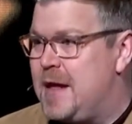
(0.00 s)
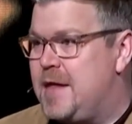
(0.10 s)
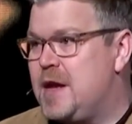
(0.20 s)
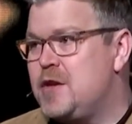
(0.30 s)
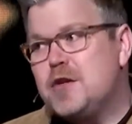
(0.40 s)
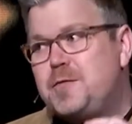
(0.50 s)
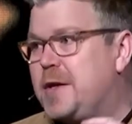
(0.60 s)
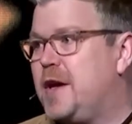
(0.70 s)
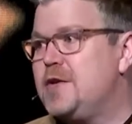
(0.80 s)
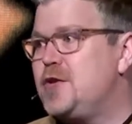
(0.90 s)
That just
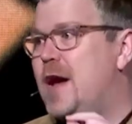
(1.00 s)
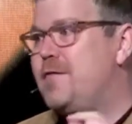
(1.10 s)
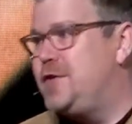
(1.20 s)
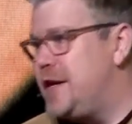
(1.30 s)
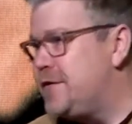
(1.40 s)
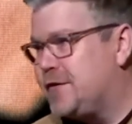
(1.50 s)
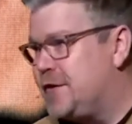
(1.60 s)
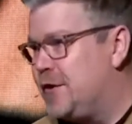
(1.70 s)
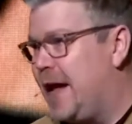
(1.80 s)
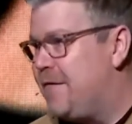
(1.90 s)
because you have Jesus
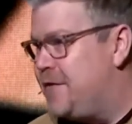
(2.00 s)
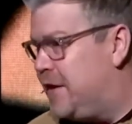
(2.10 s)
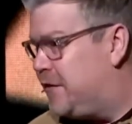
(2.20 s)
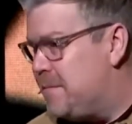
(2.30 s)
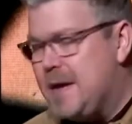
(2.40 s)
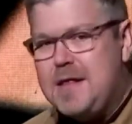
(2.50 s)
in your life doesn't